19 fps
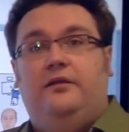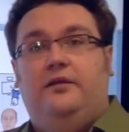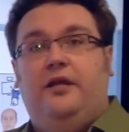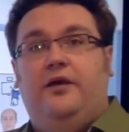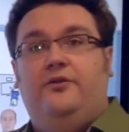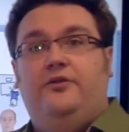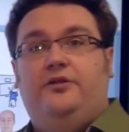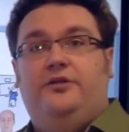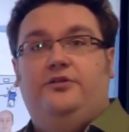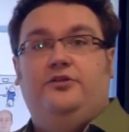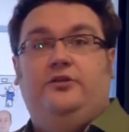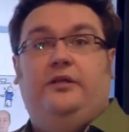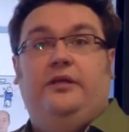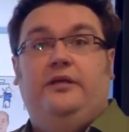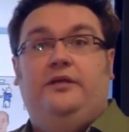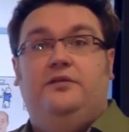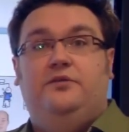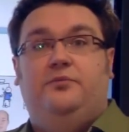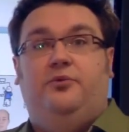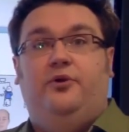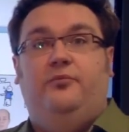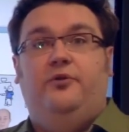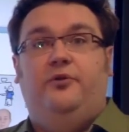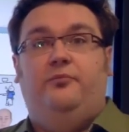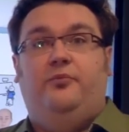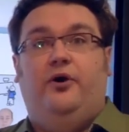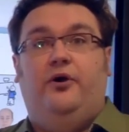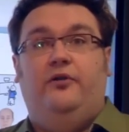Now the digital ink is a
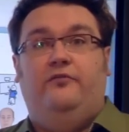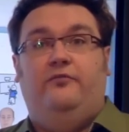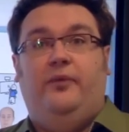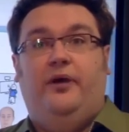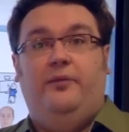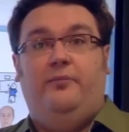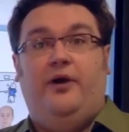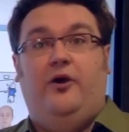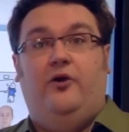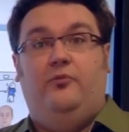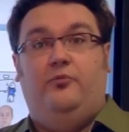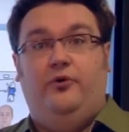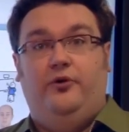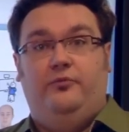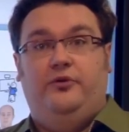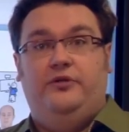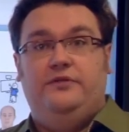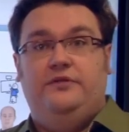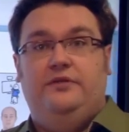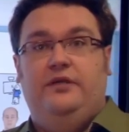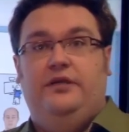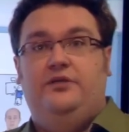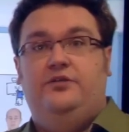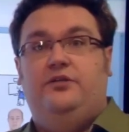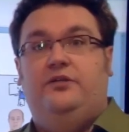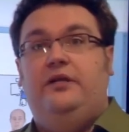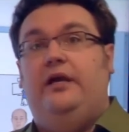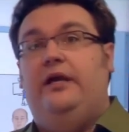permanent part of my PowerPoint
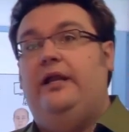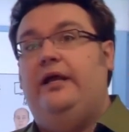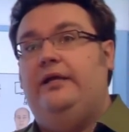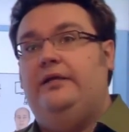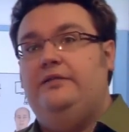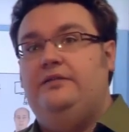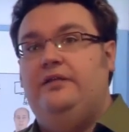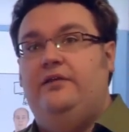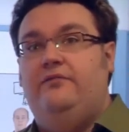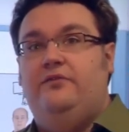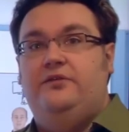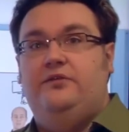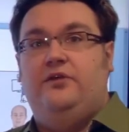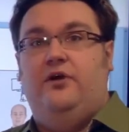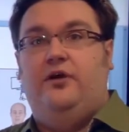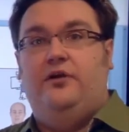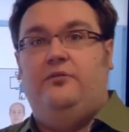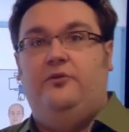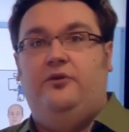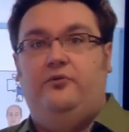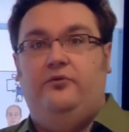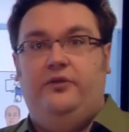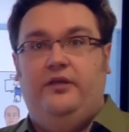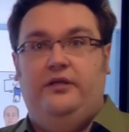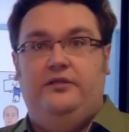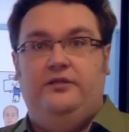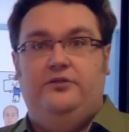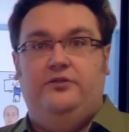presentation, and I can save this document with
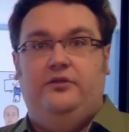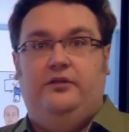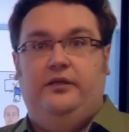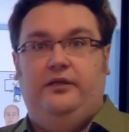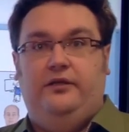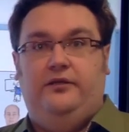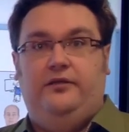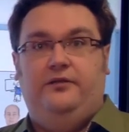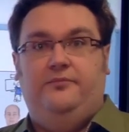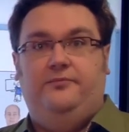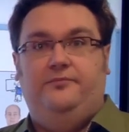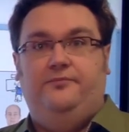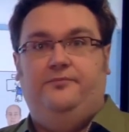that digital ink.